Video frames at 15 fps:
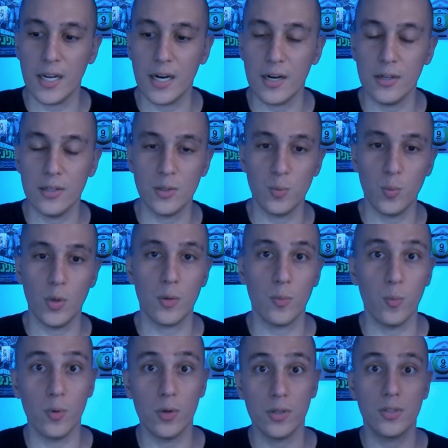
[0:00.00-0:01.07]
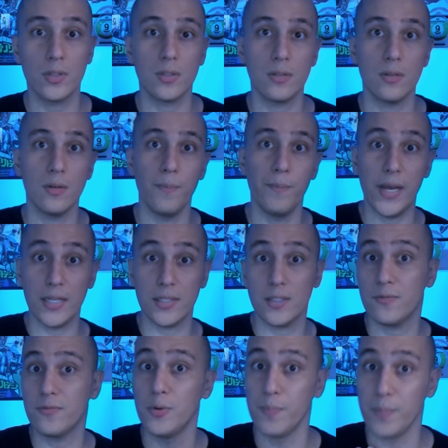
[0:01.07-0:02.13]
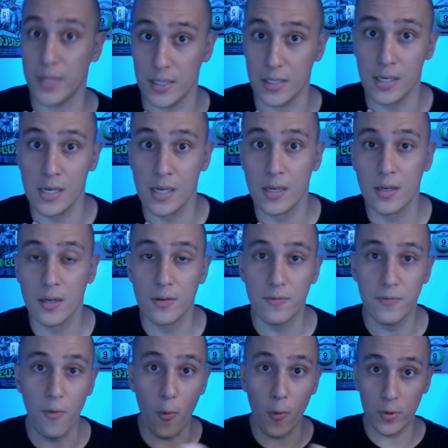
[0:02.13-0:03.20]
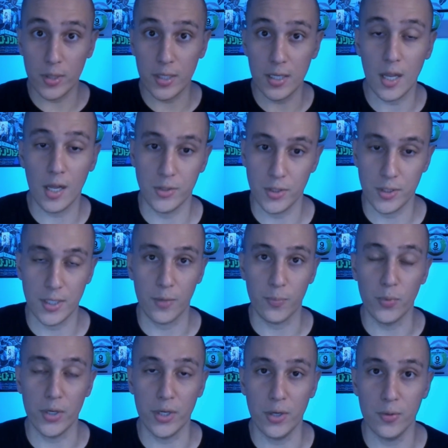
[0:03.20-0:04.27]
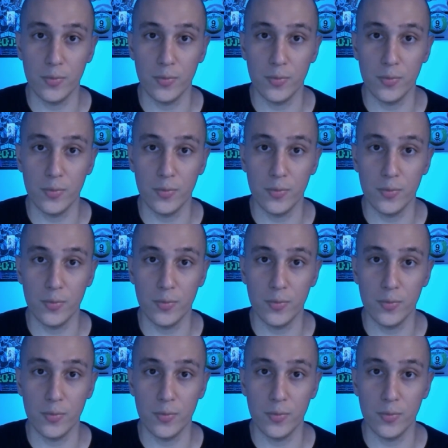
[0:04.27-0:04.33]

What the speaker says: air is what works best for me for the Logitech Brio.